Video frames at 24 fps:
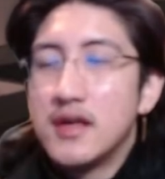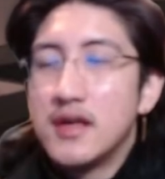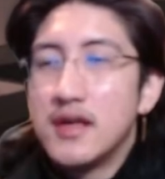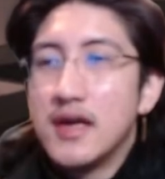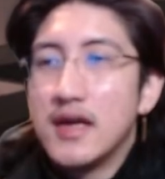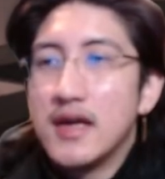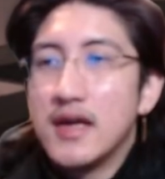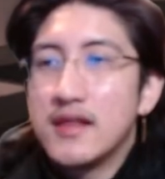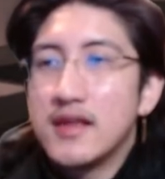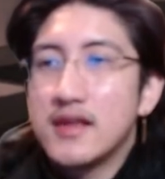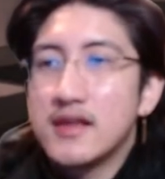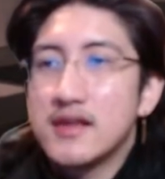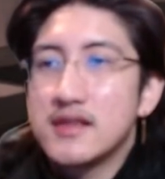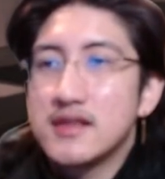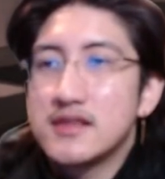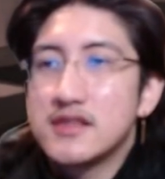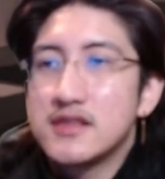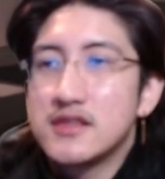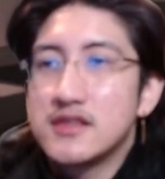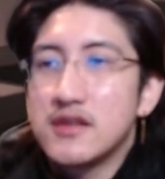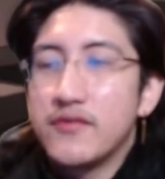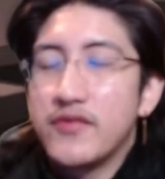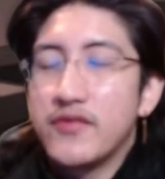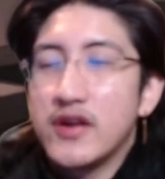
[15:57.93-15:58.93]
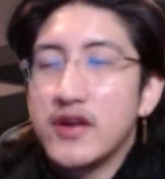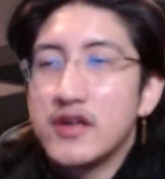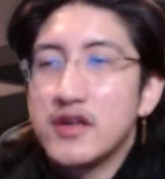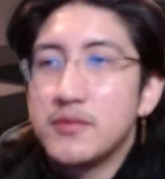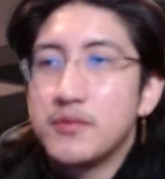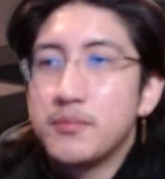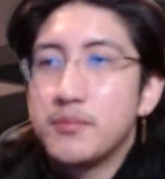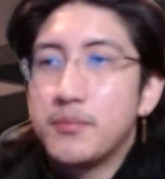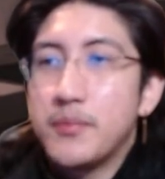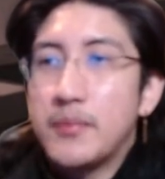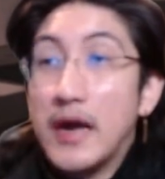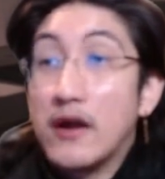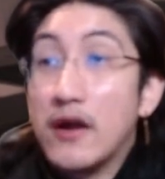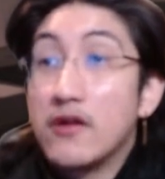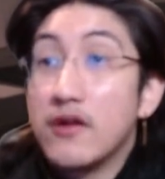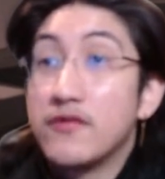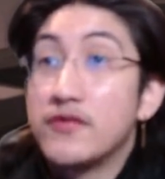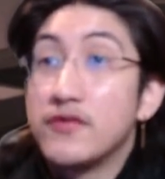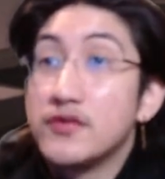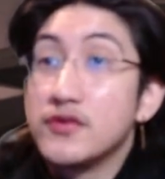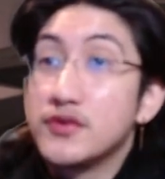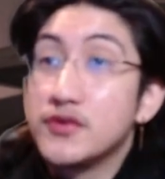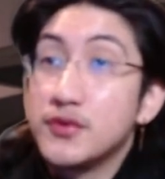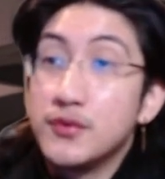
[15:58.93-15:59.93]
I think this is a very
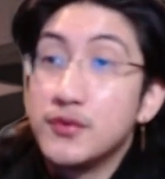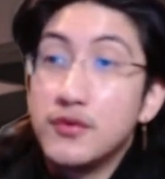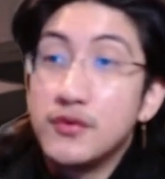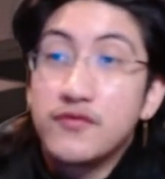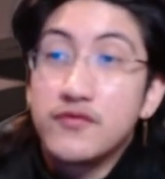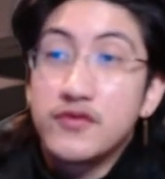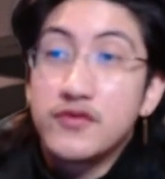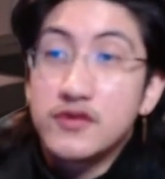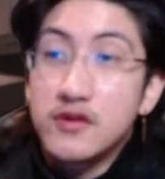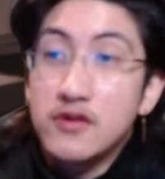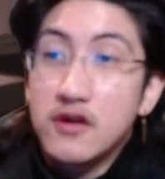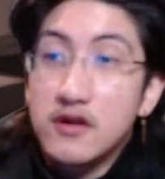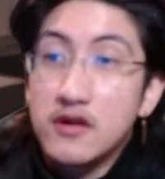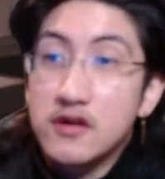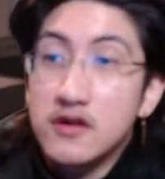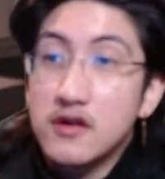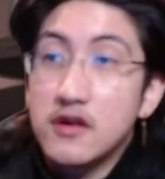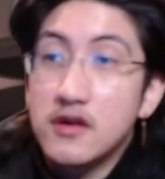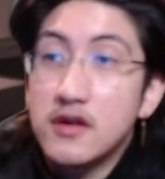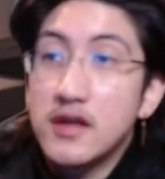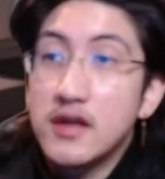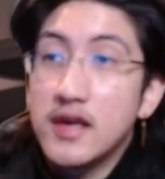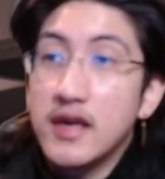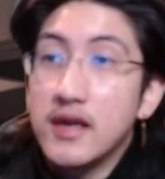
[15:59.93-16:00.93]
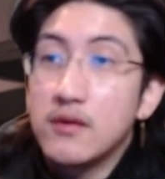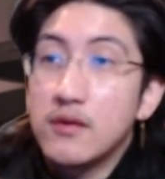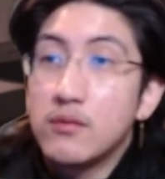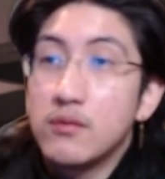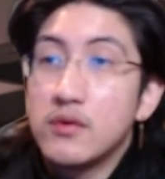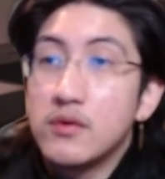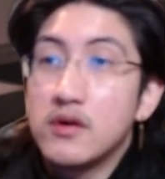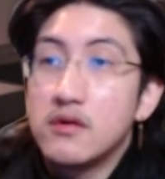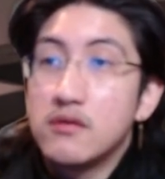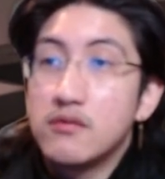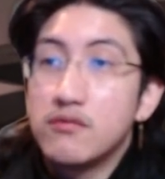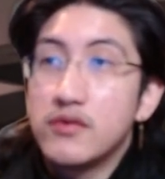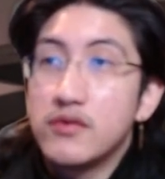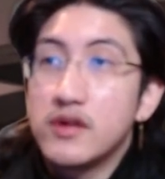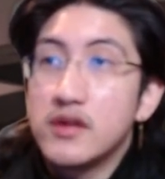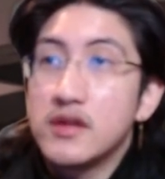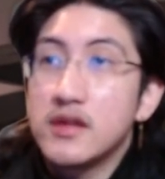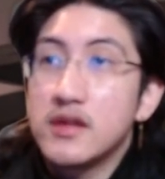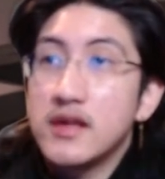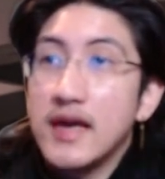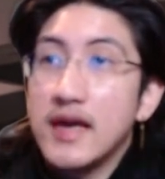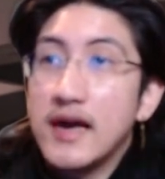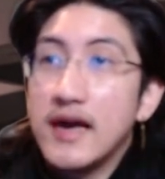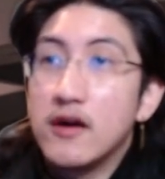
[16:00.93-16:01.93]
powerful tool for Targon and will
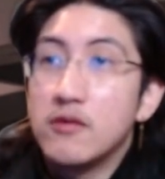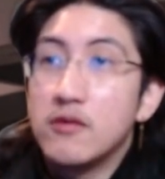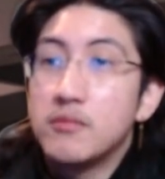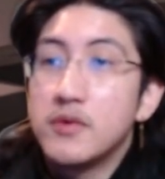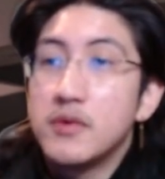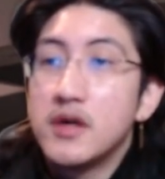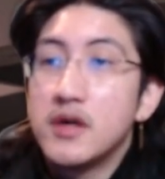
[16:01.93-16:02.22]
really help